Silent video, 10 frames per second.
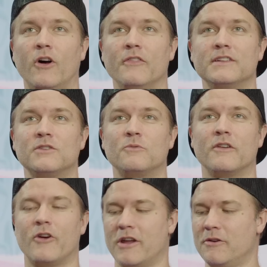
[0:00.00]
this is one of
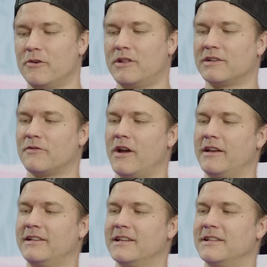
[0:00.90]
our HeroClix for
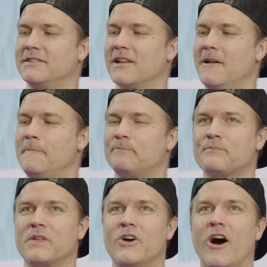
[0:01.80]
Huntington's
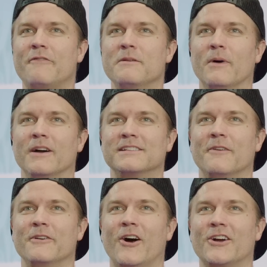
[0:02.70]
coffee mugs that
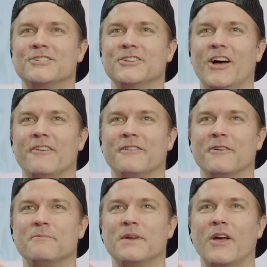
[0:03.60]
we auctioned off in our
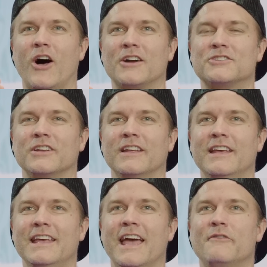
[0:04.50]
big auction.
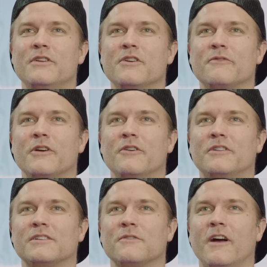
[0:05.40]
Every year for
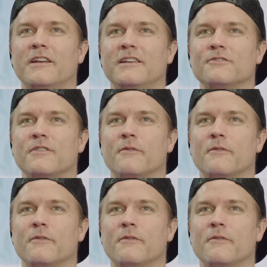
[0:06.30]
HeroClix for Huntington's, we have a